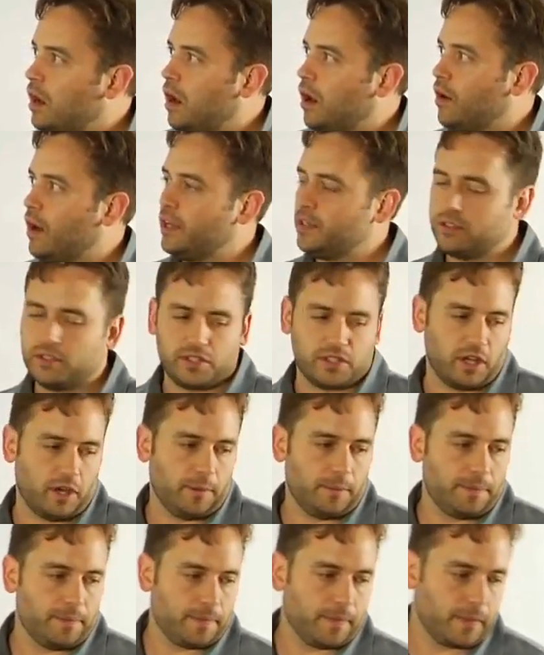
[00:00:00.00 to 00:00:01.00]
All right,
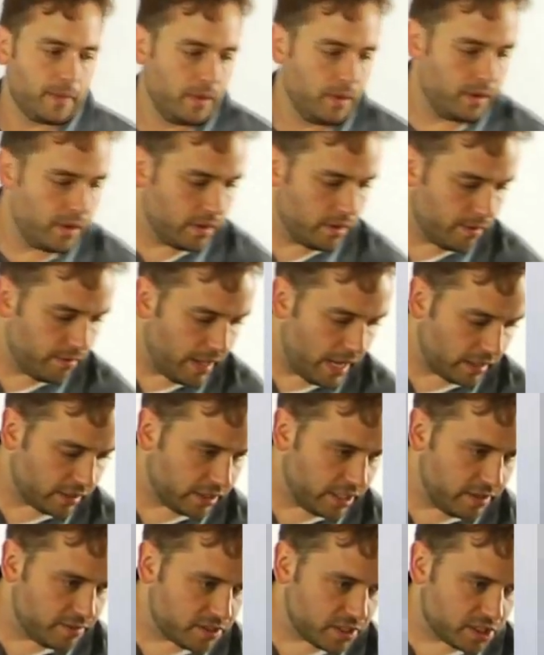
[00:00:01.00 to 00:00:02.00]
so that
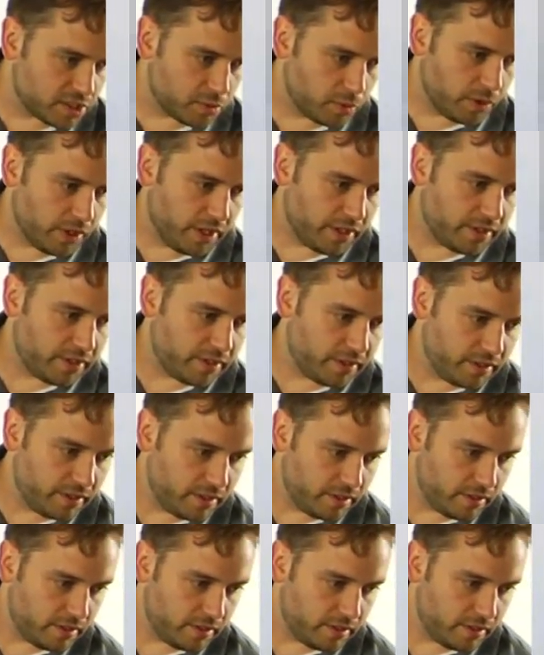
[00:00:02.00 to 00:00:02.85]
leaves us with